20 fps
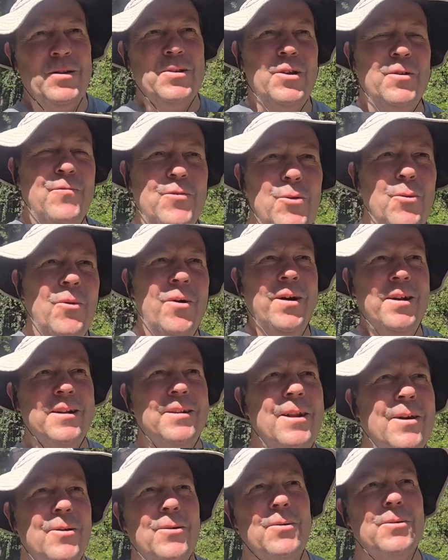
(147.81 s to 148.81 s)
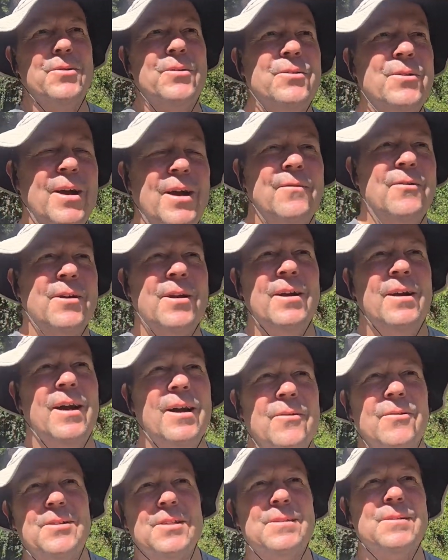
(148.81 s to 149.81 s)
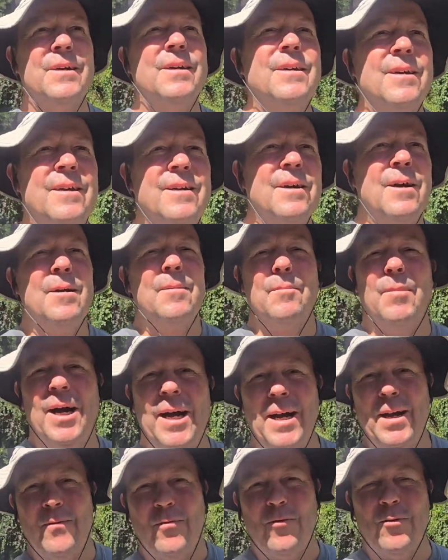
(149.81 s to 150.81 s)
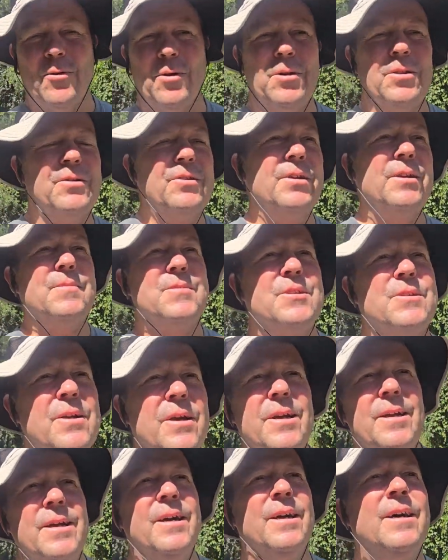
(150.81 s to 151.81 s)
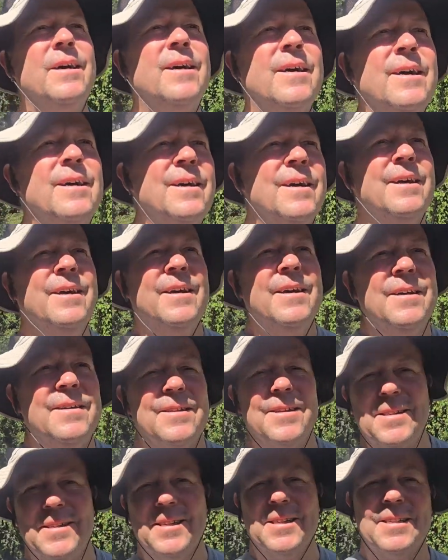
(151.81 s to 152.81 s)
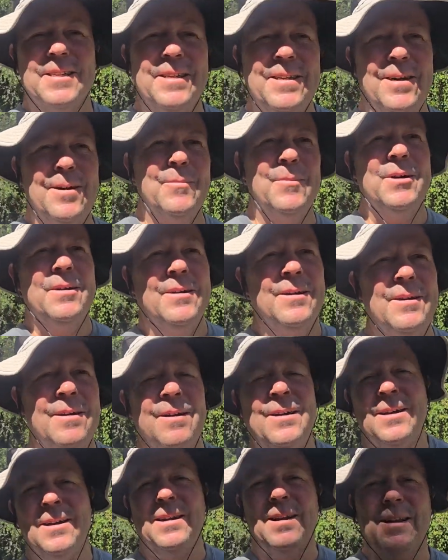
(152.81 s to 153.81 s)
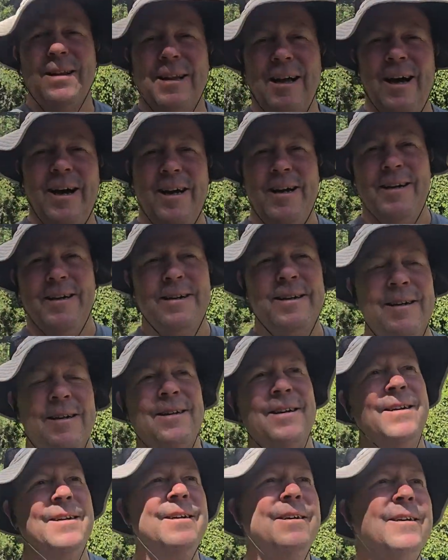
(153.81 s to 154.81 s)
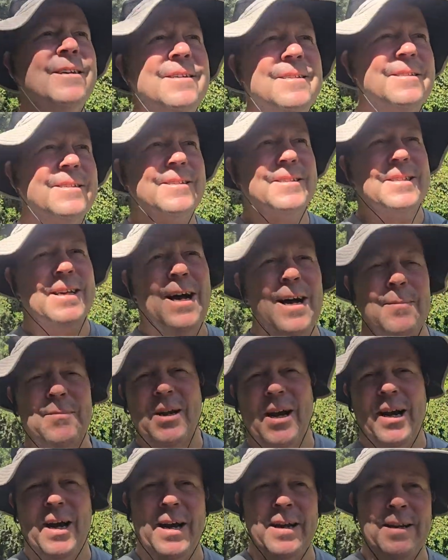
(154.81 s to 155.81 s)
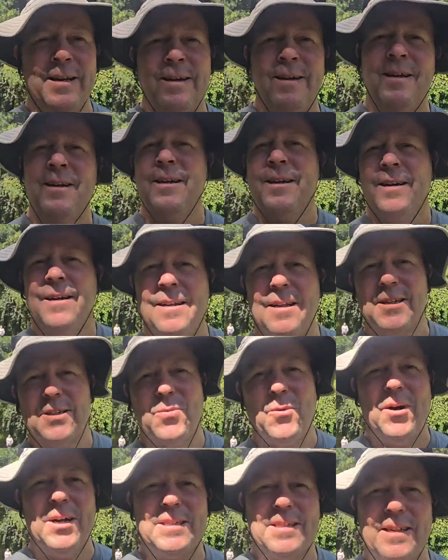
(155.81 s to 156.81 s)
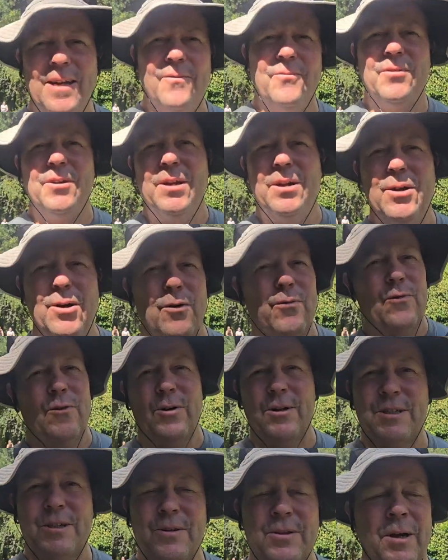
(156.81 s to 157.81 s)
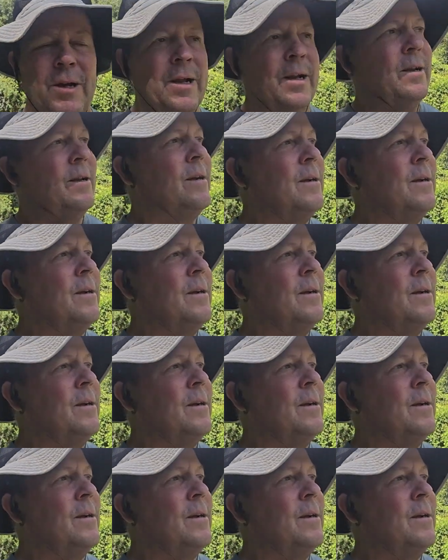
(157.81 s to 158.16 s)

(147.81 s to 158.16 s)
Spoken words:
if you want to know that you have a Congress by and for the deep state, this is him lying to Tom Cotton. Let's watch that video first thing.